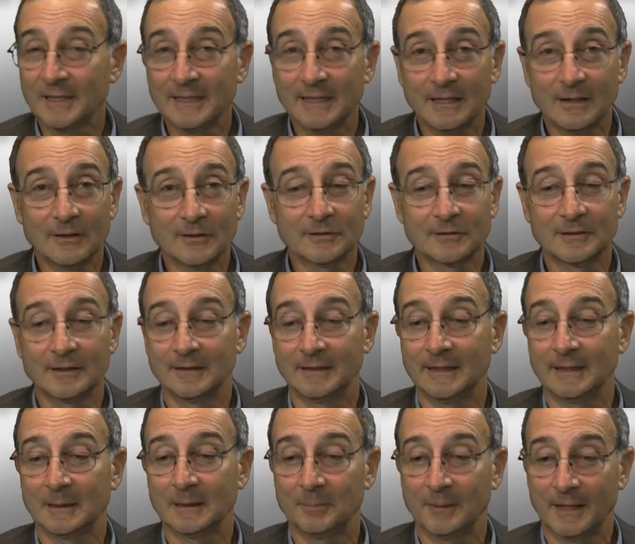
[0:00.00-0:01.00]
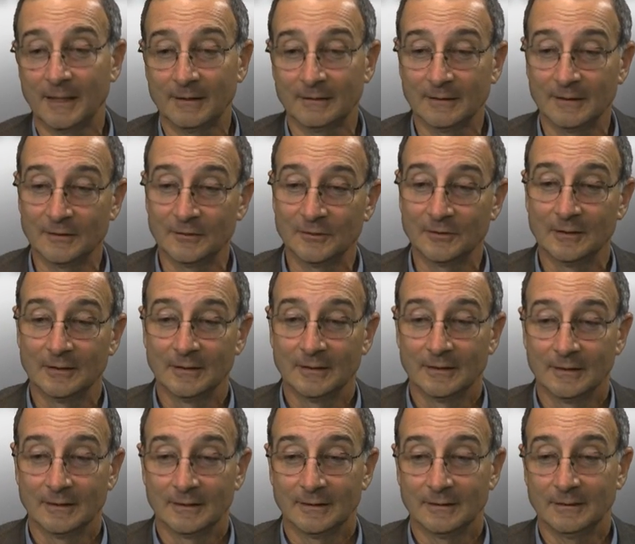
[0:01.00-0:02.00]
else to think about is,
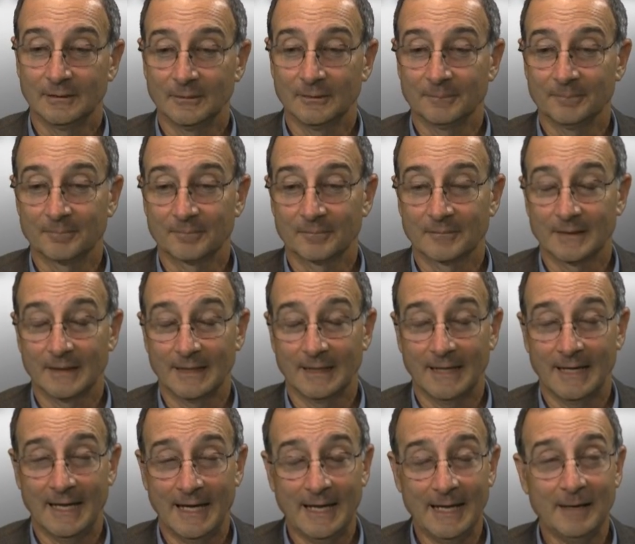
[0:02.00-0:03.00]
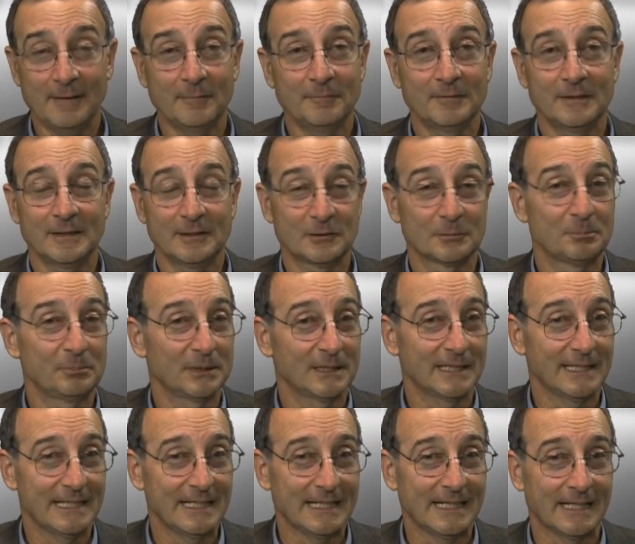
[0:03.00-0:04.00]
have this
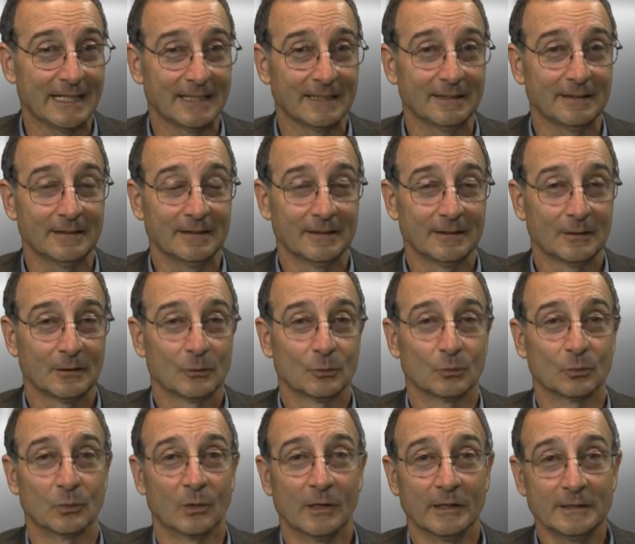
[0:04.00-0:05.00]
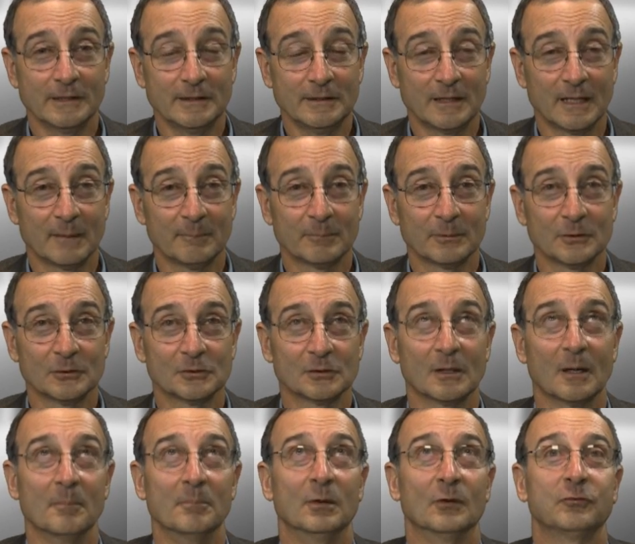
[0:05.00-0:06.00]
plan, run the numbers
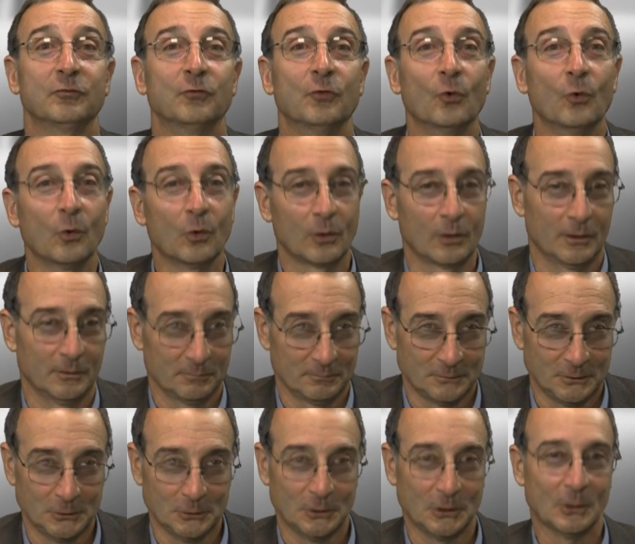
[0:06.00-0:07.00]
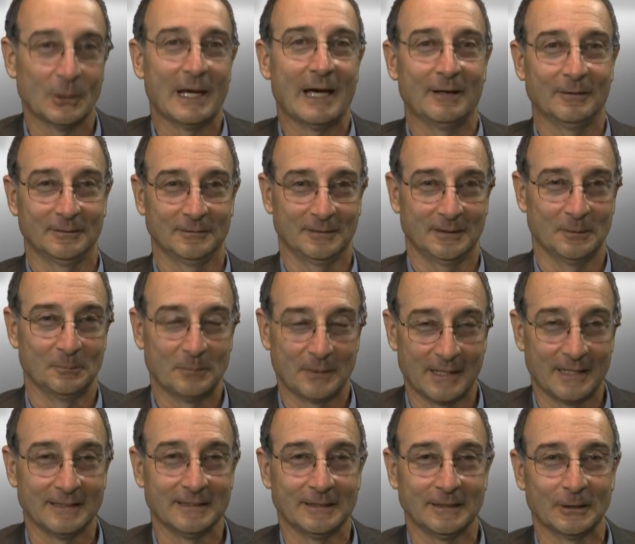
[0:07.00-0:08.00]
before you go out and
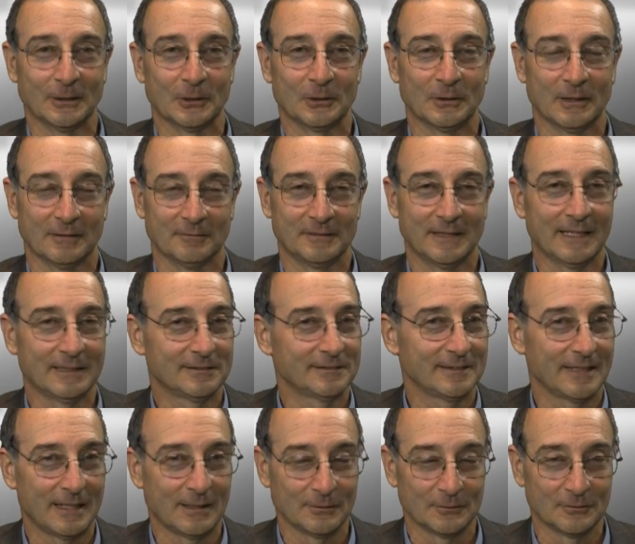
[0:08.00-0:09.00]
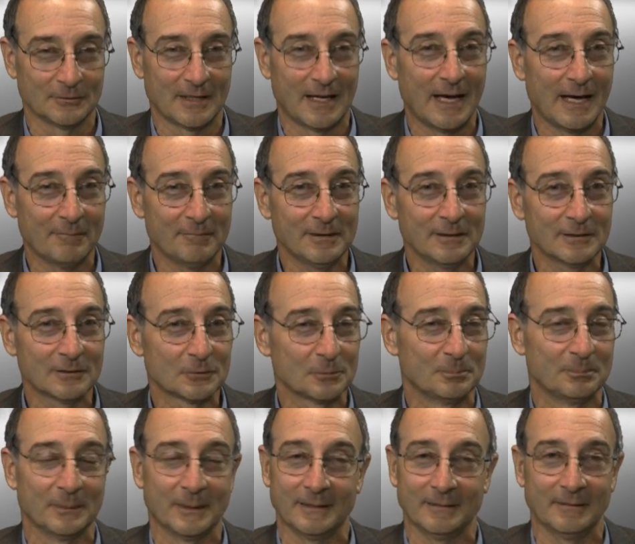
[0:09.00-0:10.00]
buy the aircraft. That sounds obvious,
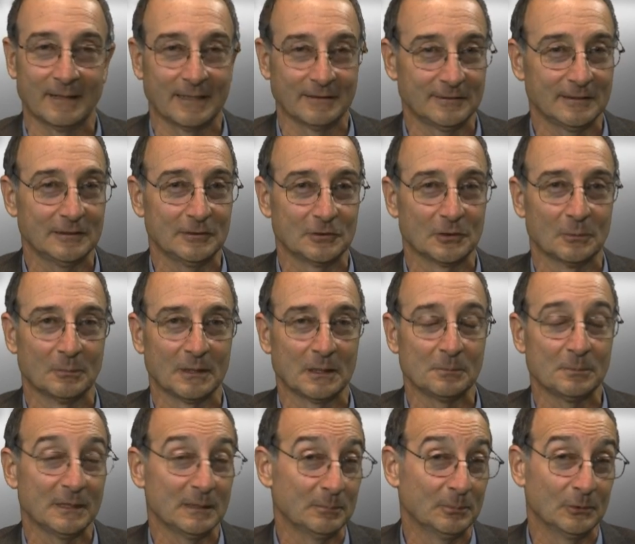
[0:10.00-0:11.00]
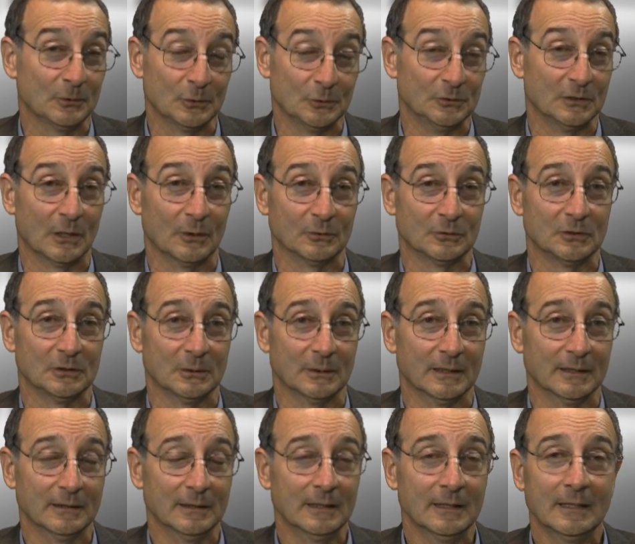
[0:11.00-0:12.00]
but I see so many people who don't do it.
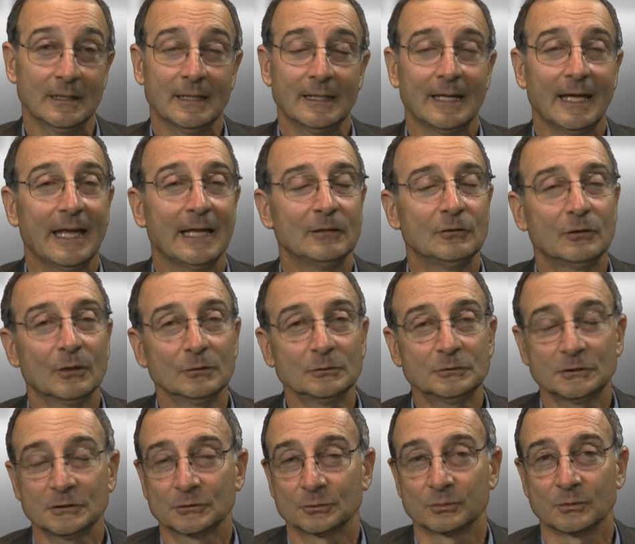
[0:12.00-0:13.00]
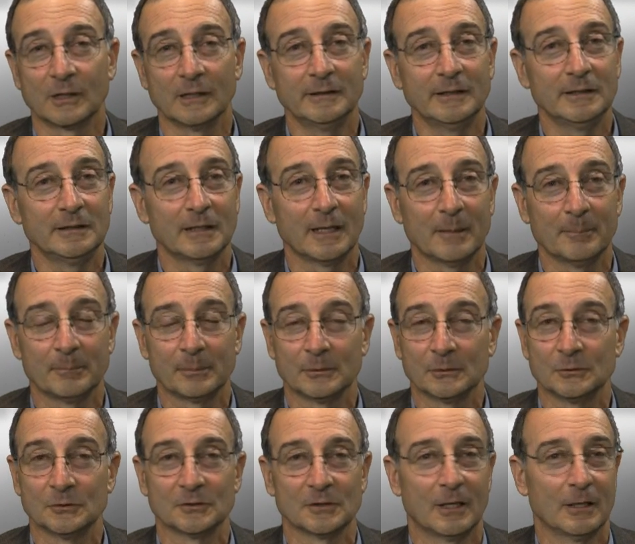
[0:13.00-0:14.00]
And don't just run the
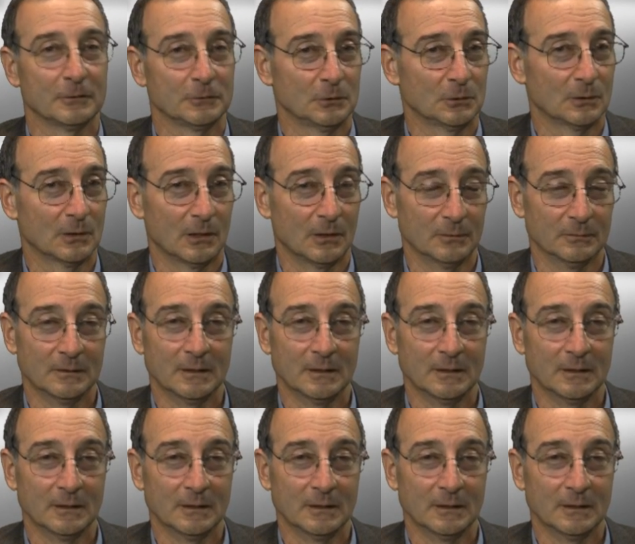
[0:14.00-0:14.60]
numbers on your own.